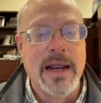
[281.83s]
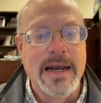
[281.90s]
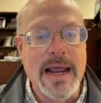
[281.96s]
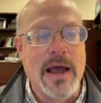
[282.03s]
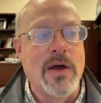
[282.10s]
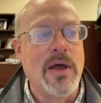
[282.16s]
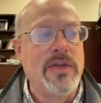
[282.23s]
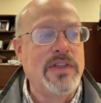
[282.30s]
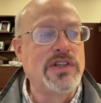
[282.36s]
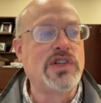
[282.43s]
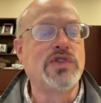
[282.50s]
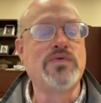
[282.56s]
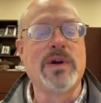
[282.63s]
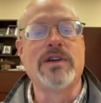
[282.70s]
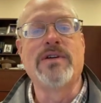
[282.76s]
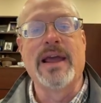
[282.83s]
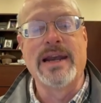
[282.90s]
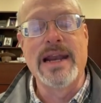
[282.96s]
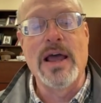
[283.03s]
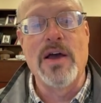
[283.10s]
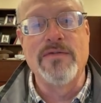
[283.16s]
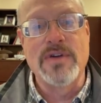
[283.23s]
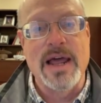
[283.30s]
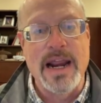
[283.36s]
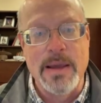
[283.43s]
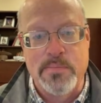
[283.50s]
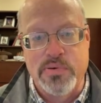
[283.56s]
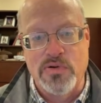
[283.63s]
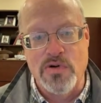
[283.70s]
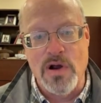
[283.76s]
Now, this is really great. Now I've got a
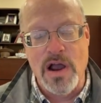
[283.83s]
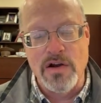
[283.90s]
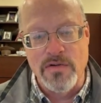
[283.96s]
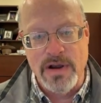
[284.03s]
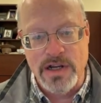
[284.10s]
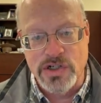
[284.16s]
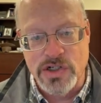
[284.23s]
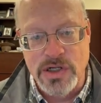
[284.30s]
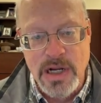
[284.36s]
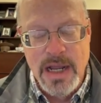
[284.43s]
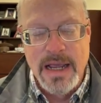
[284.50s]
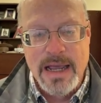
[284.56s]
progress